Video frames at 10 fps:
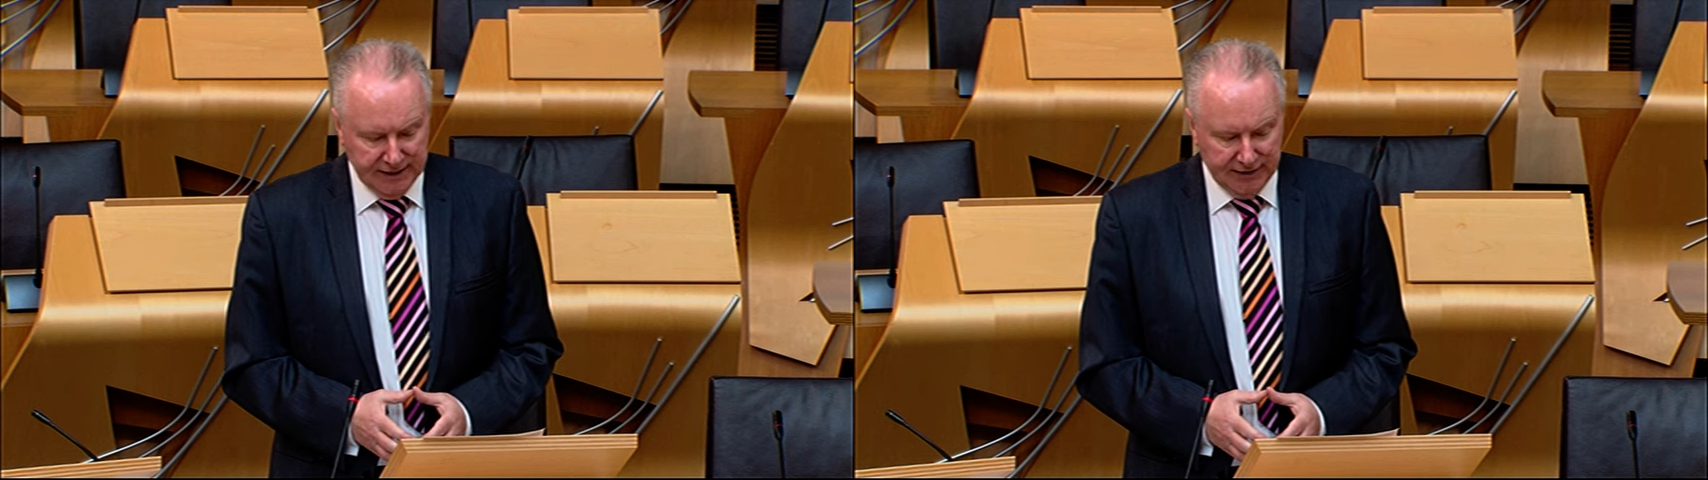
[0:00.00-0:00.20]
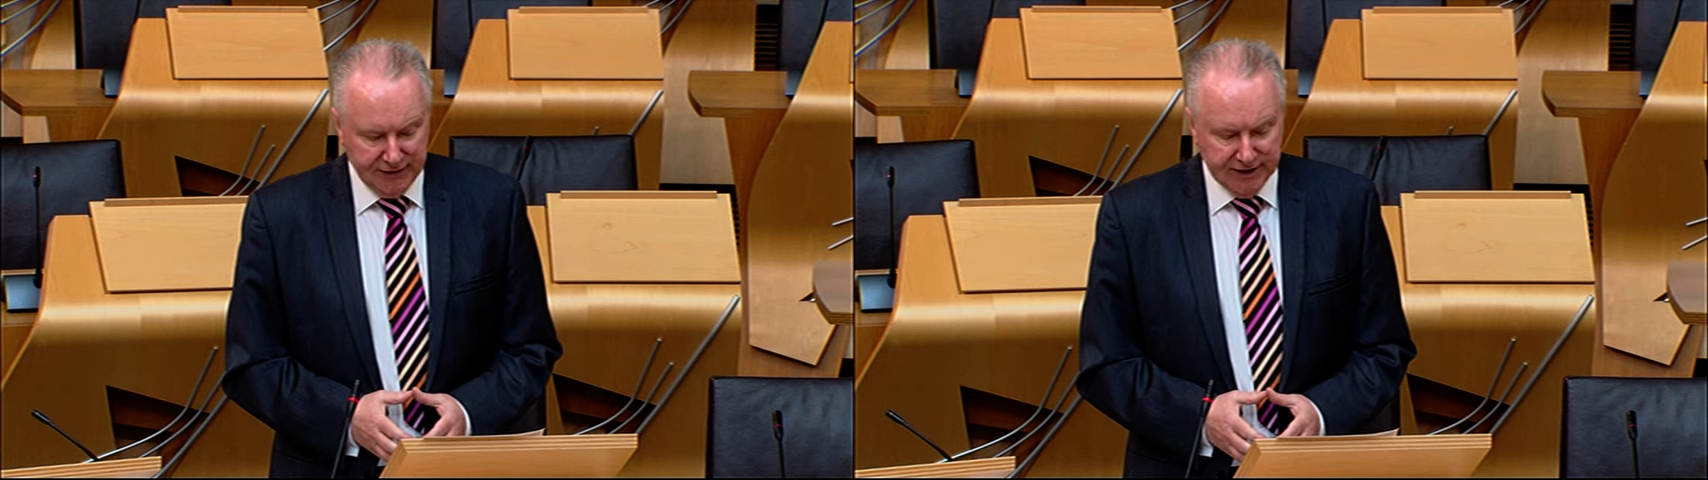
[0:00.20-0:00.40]

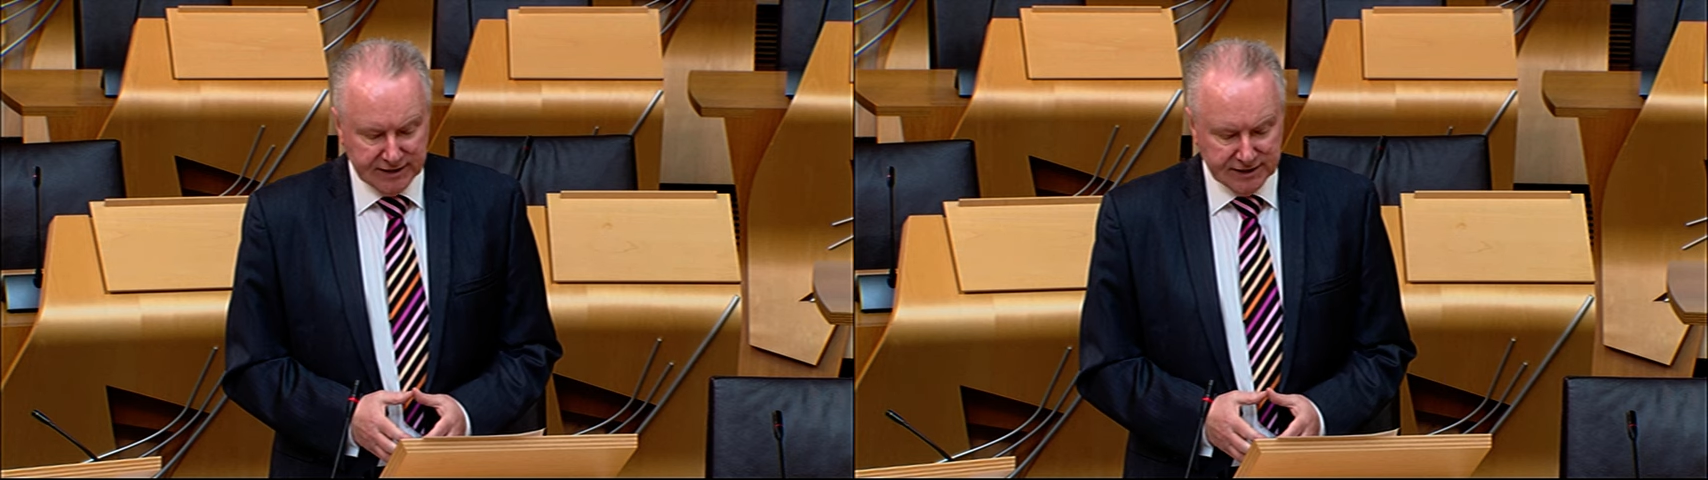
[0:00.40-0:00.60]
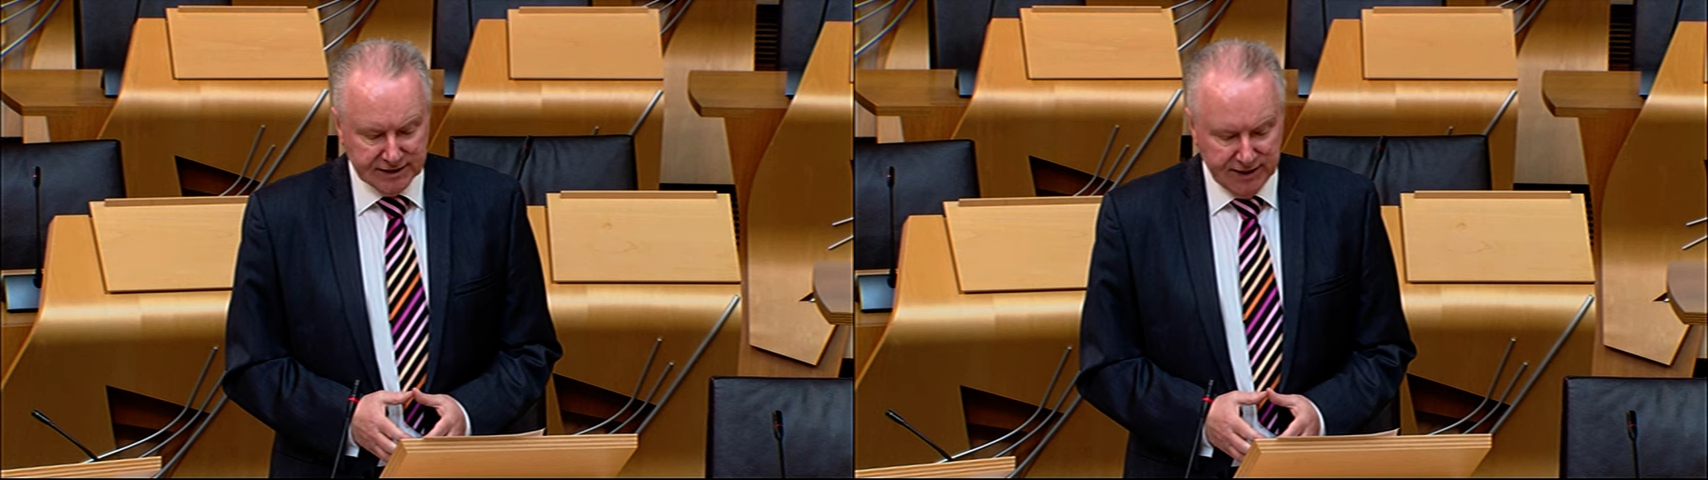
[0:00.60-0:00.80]
I think
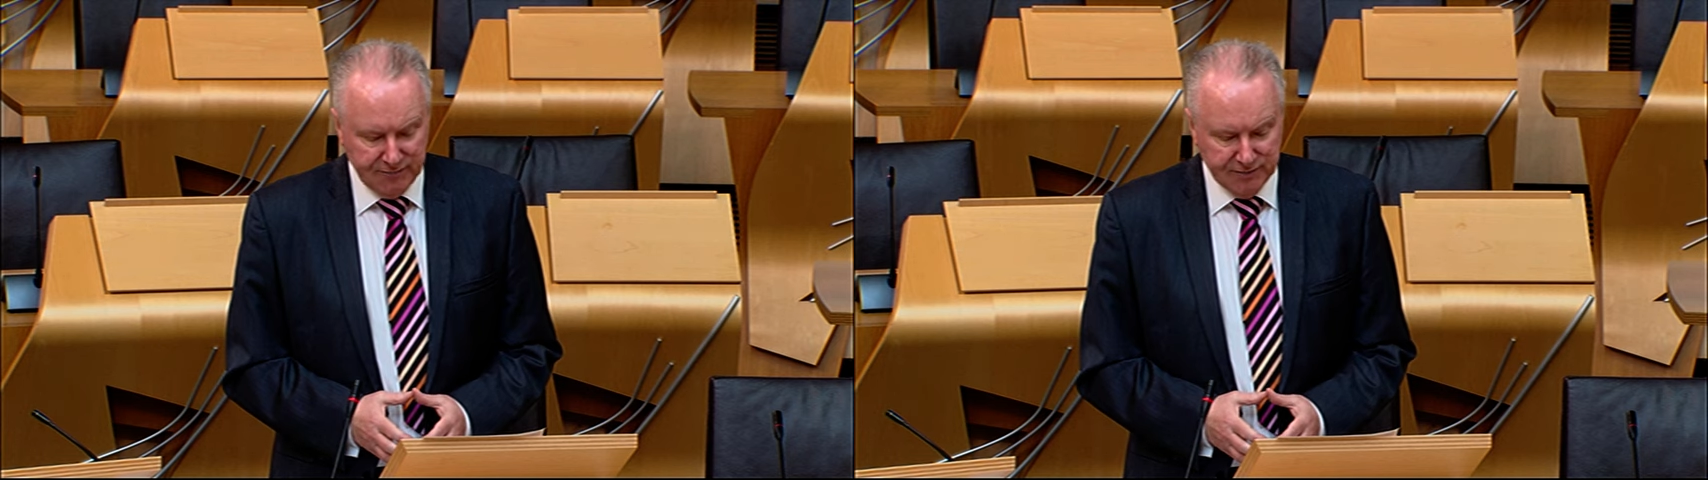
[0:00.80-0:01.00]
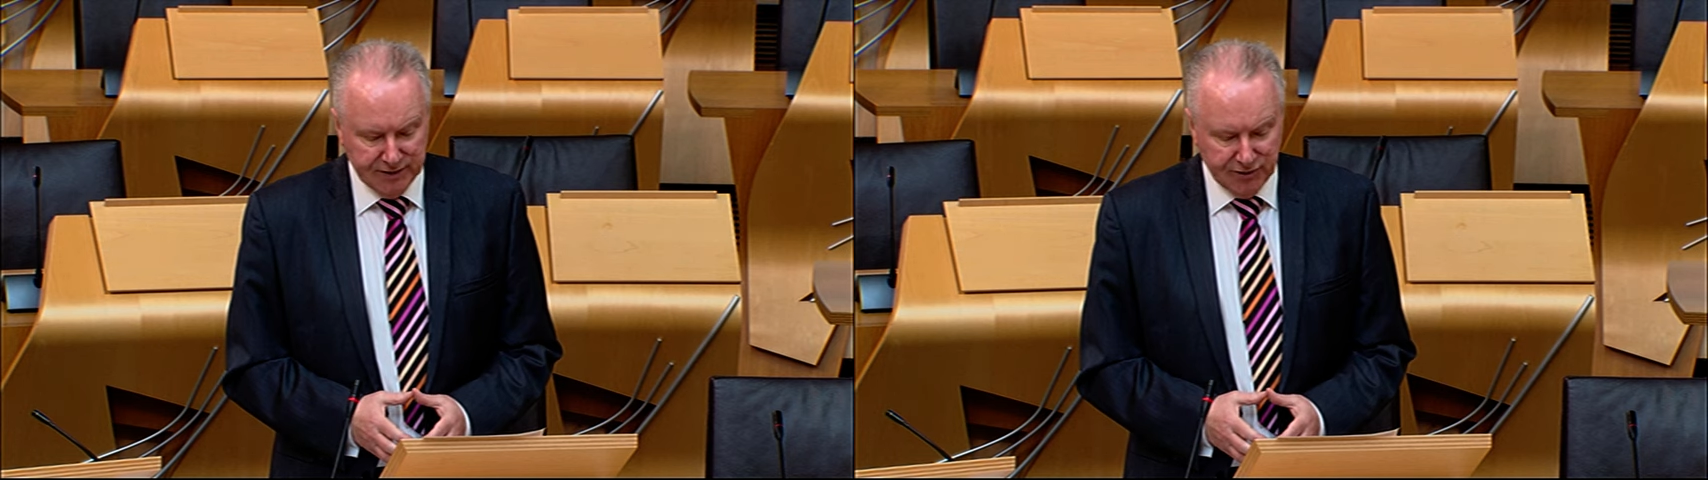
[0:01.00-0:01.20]
it's
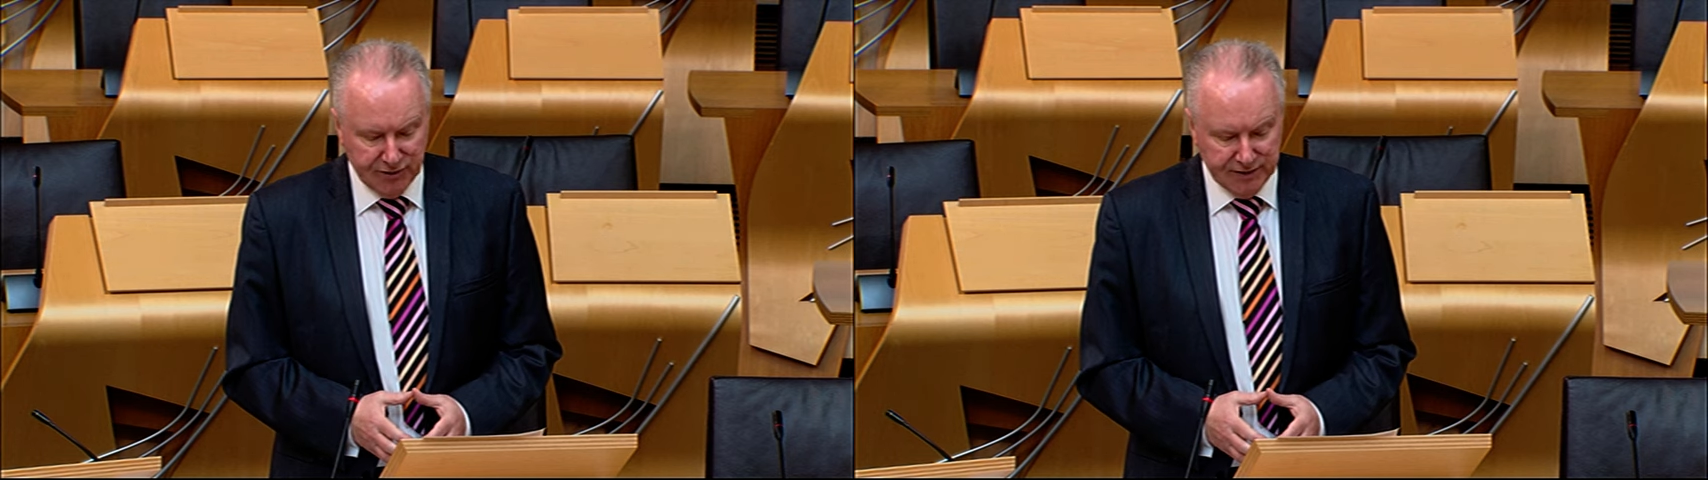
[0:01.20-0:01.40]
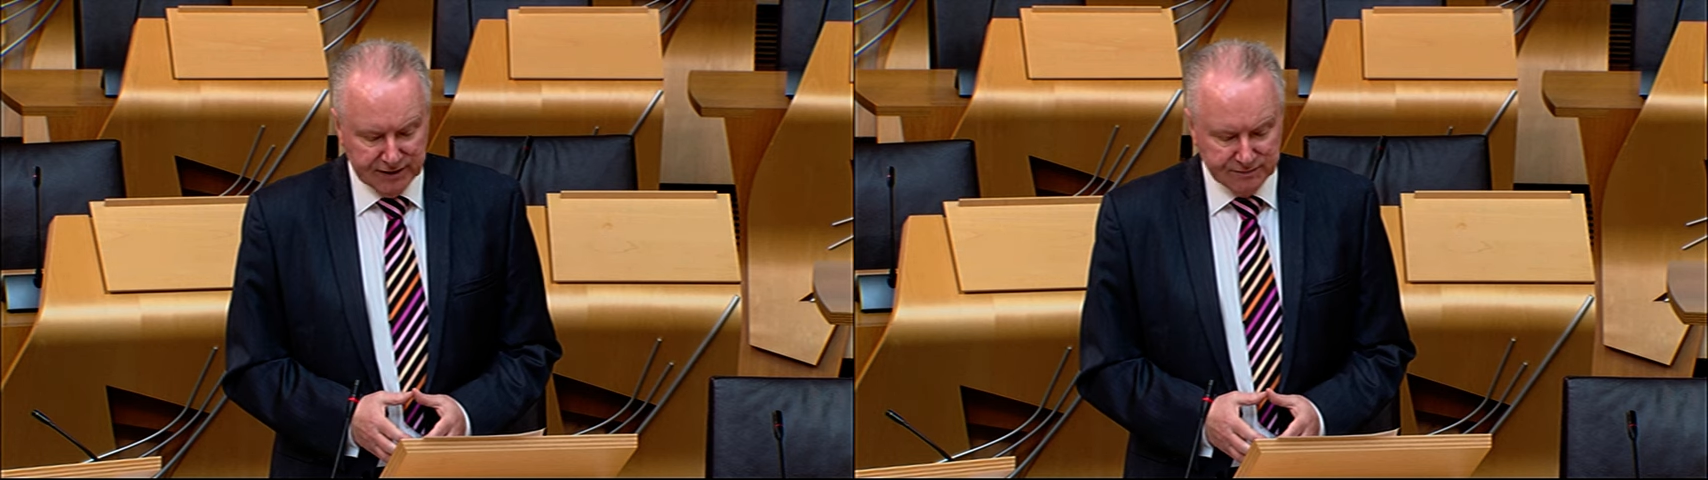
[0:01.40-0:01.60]
incumbent
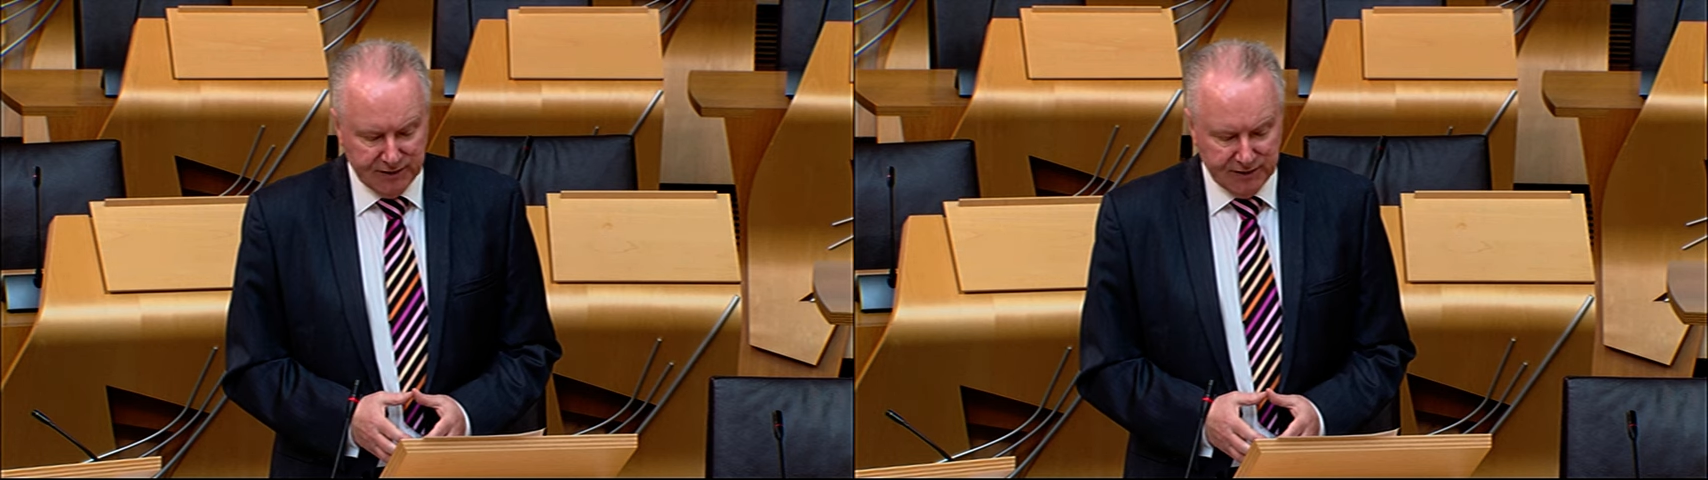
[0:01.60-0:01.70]
on this